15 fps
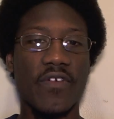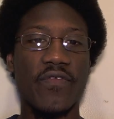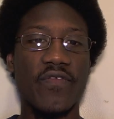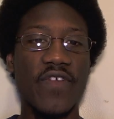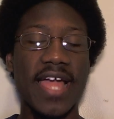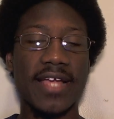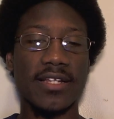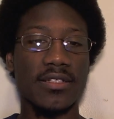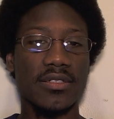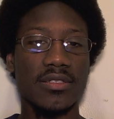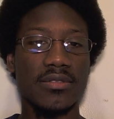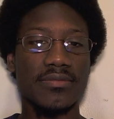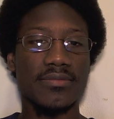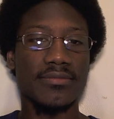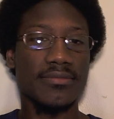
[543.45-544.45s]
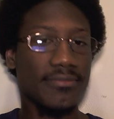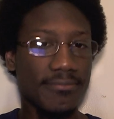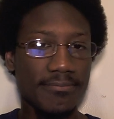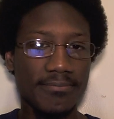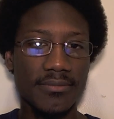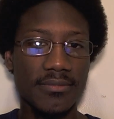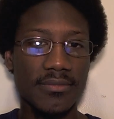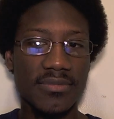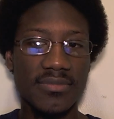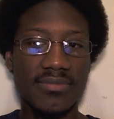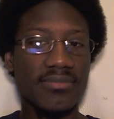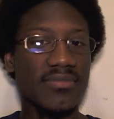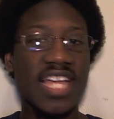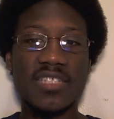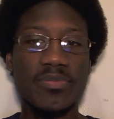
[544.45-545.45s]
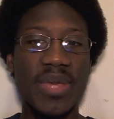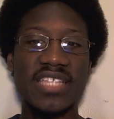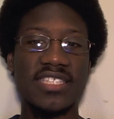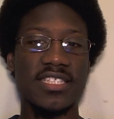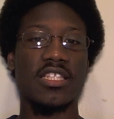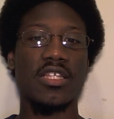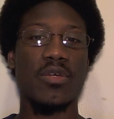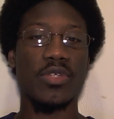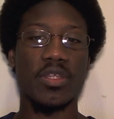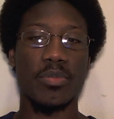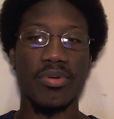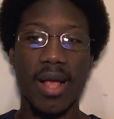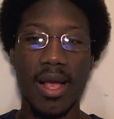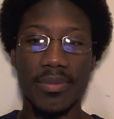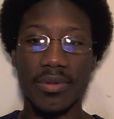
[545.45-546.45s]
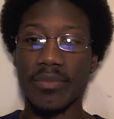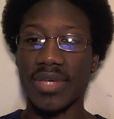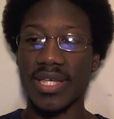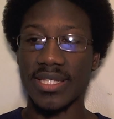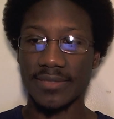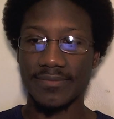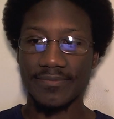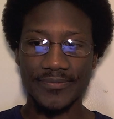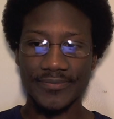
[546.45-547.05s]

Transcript: effect. That's basically what the problem is.